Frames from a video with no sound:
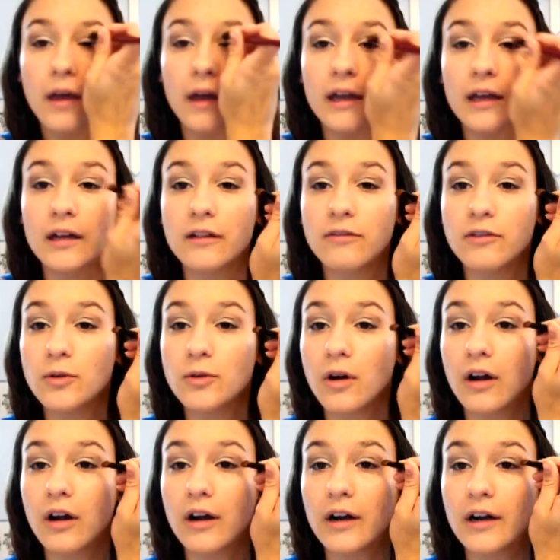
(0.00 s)
Again, if you
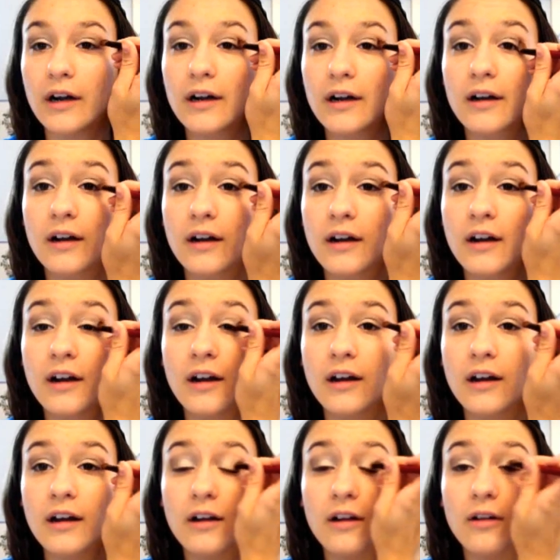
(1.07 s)
are
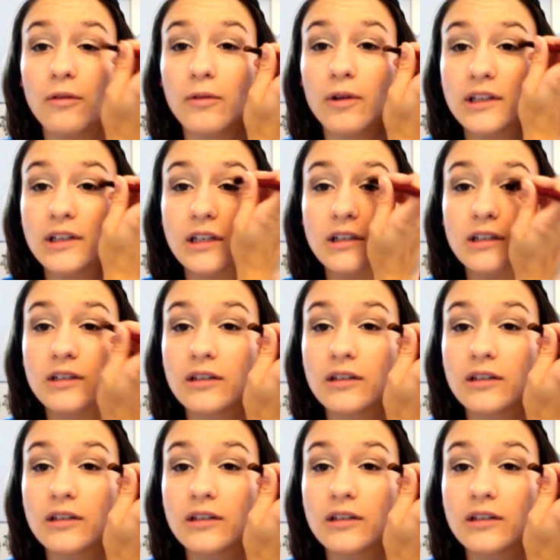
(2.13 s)
wanting